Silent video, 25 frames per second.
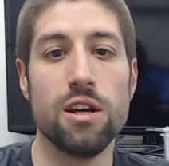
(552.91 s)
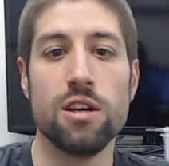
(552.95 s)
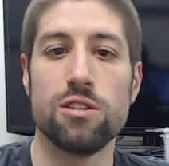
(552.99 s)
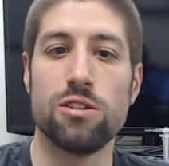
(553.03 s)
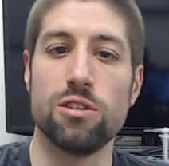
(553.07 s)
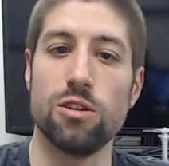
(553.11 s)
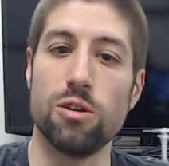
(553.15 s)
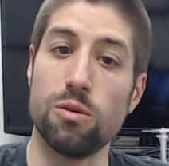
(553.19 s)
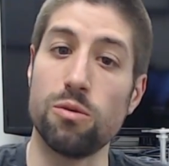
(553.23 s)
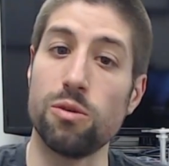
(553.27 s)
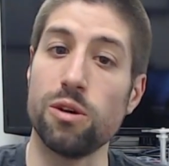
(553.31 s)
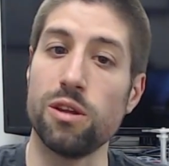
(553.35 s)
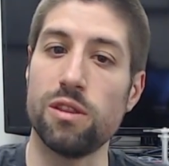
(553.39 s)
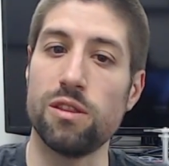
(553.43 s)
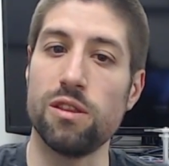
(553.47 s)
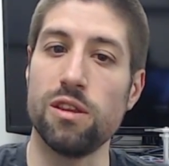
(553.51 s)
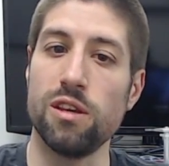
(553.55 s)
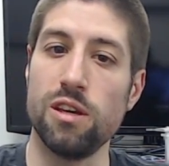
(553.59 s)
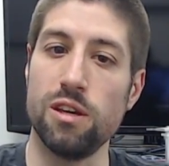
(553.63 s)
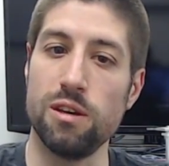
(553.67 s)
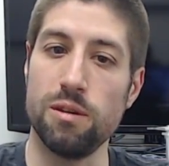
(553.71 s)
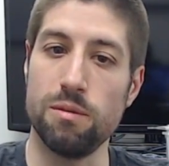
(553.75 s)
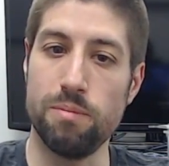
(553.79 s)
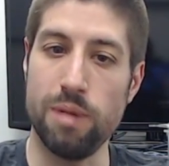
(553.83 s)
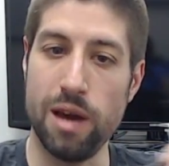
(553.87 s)
So with
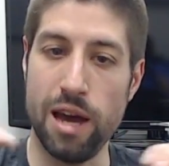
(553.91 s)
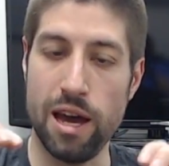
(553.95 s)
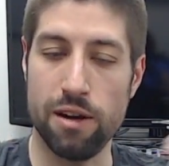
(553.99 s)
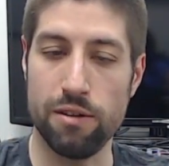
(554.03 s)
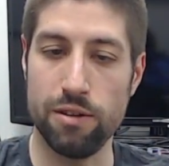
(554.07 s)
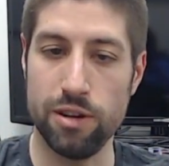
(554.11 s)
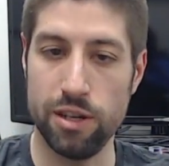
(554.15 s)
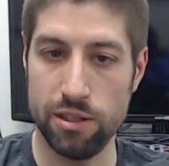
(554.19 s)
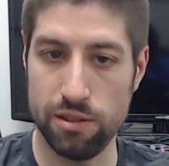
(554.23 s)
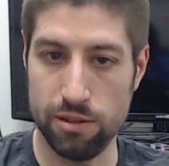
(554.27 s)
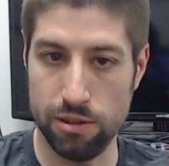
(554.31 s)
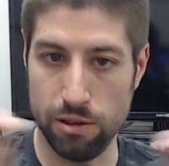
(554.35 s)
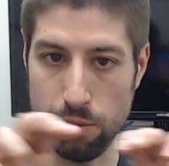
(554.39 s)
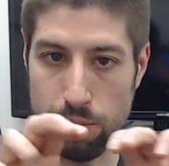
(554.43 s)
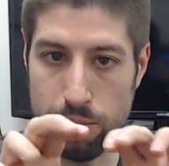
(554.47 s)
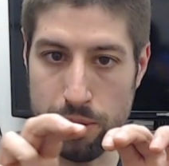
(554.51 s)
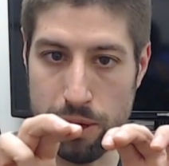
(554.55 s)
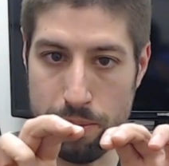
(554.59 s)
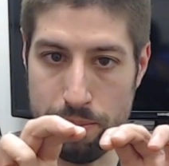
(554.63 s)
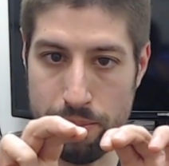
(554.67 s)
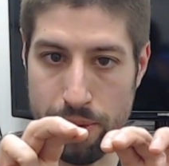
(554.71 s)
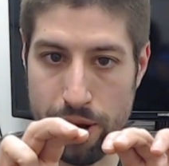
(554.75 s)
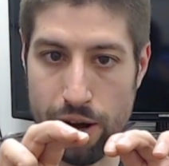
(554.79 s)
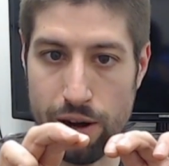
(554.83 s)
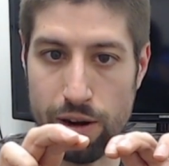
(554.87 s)
the batteries, they'll
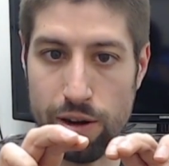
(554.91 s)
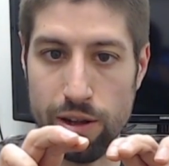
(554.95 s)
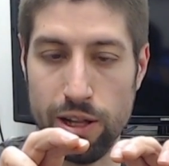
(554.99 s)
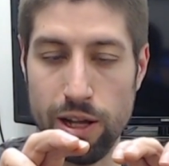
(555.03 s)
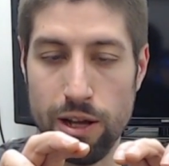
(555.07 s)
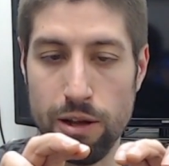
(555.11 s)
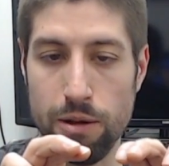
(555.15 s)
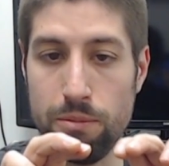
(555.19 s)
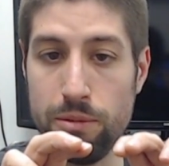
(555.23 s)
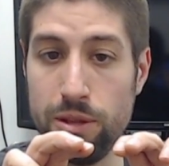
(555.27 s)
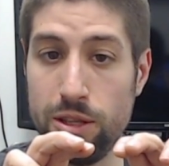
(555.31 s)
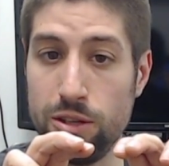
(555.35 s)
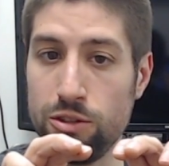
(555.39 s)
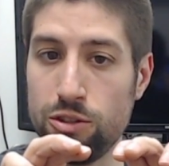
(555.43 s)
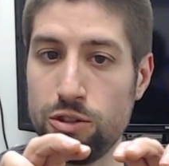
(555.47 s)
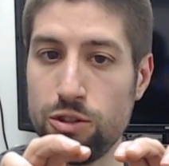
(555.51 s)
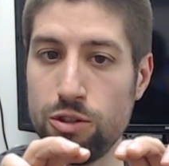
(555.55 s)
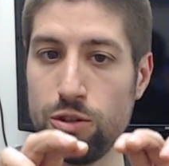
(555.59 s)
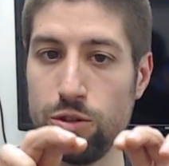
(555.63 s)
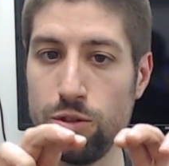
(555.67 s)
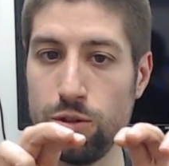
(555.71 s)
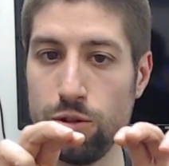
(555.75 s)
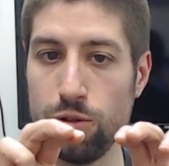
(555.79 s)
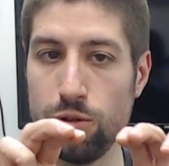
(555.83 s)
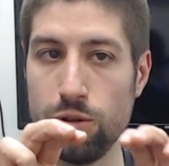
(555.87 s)
be in parallel, and there's
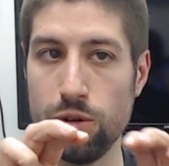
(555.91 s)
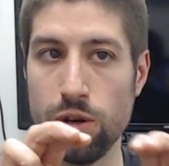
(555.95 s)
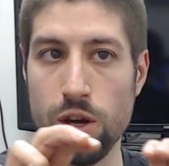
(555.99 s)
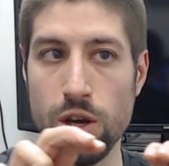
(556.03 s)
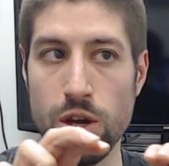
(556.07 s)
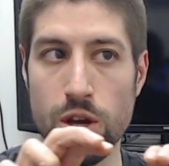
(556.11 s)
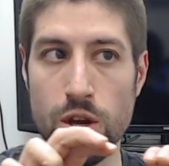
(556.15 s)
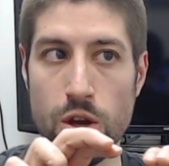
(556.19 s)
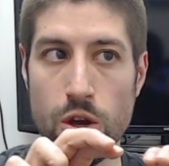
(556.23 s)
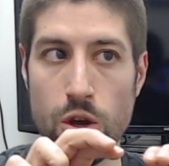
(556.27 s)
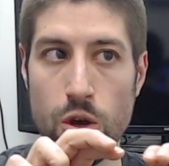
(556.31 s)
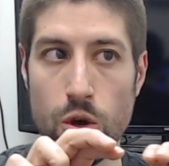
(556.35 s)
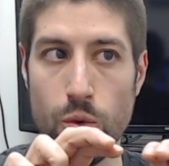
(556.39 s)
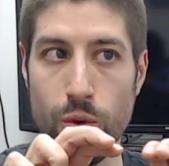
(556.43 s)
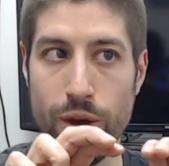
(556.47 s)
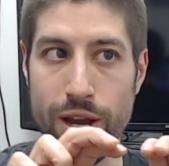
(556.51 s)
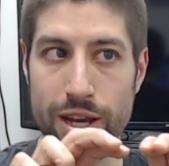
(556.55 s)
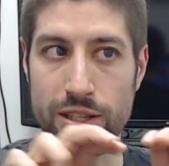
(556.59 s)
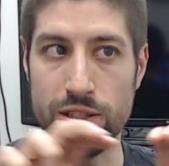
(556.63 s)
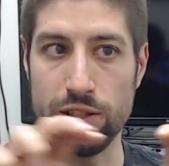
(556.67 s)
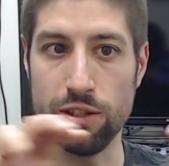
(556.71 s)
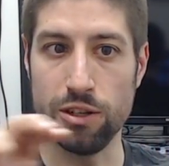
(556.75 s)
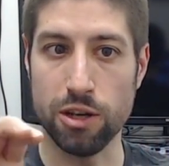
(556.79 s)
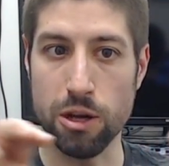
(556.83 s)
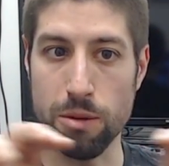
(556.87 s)
two
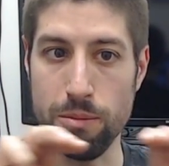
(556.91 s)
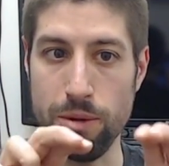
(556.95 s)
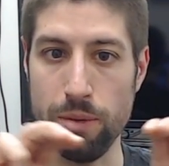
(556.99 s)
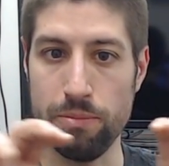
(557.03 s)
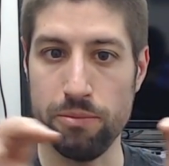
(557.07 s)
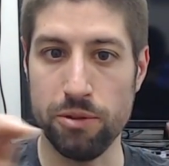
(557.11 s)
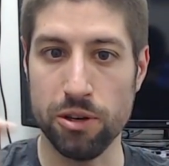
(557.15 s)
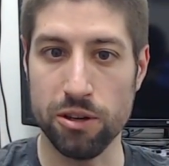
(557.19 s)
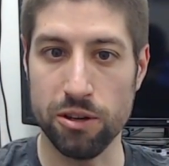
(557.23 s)
ways to hook them up.